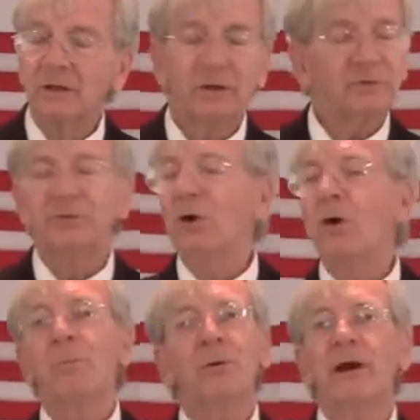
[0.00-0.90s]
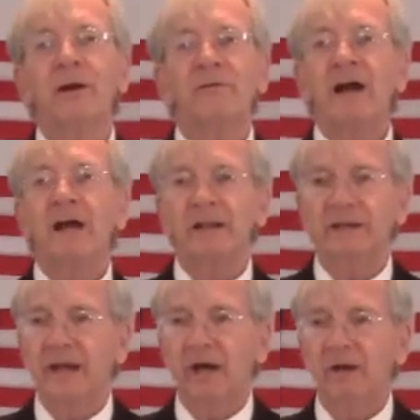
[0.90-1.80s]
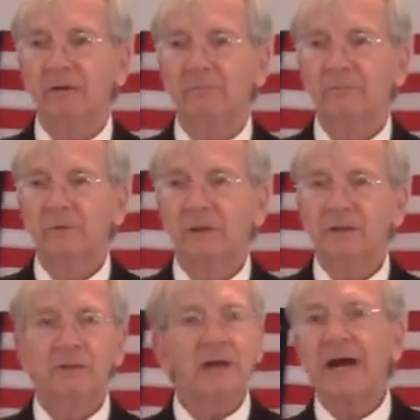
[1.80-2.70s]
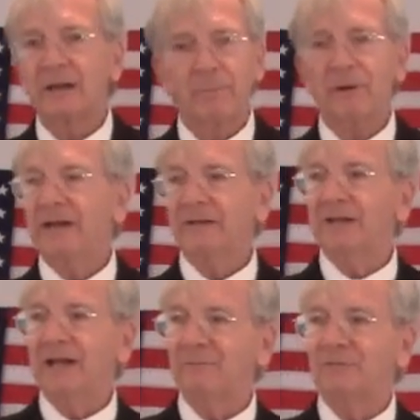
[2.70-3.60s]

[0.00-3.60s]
There's no prayer valid now. You got to pray in the name of